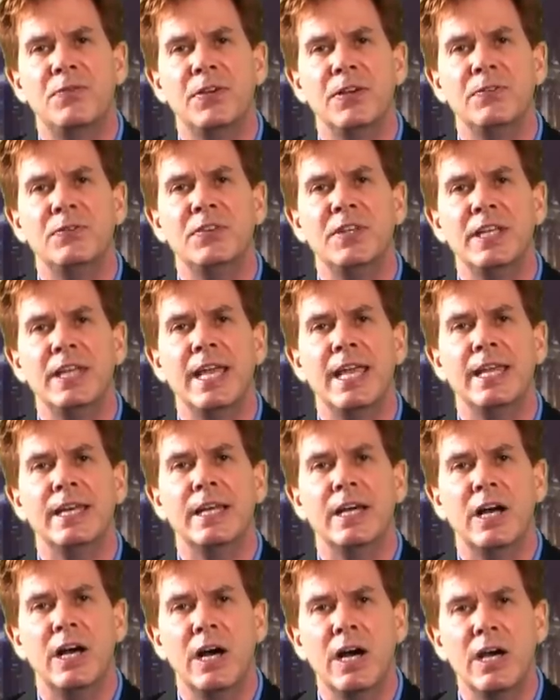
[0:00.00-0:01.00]

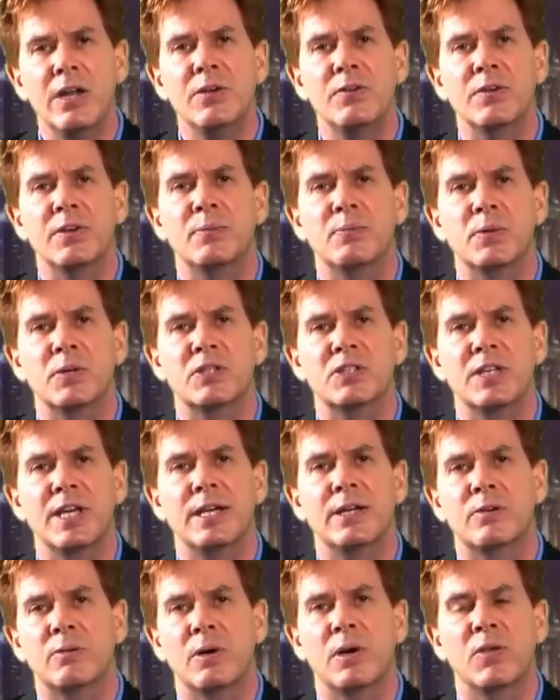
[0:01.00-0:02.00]

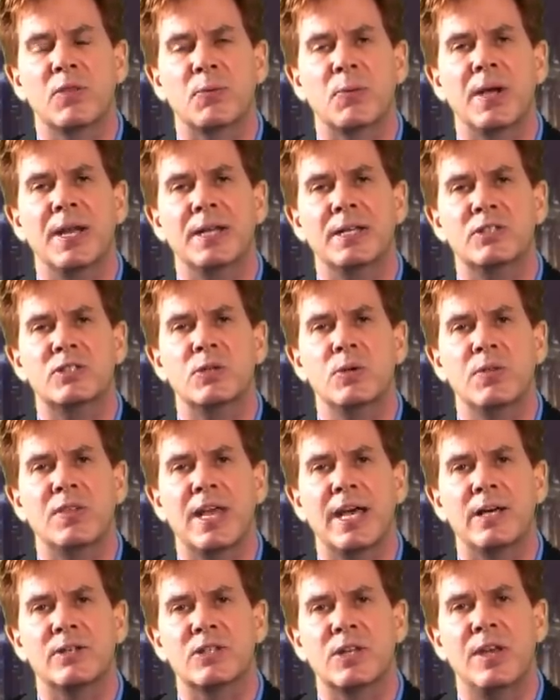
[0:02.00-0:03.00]
5,800% growth rate in
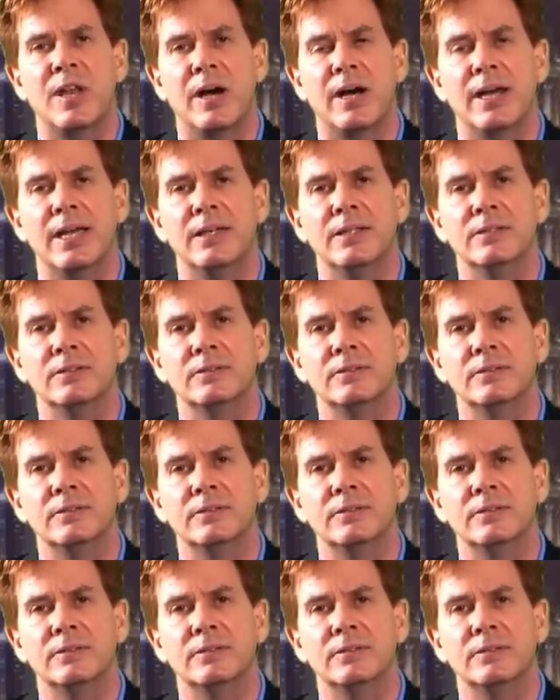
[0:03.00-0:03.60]
2009.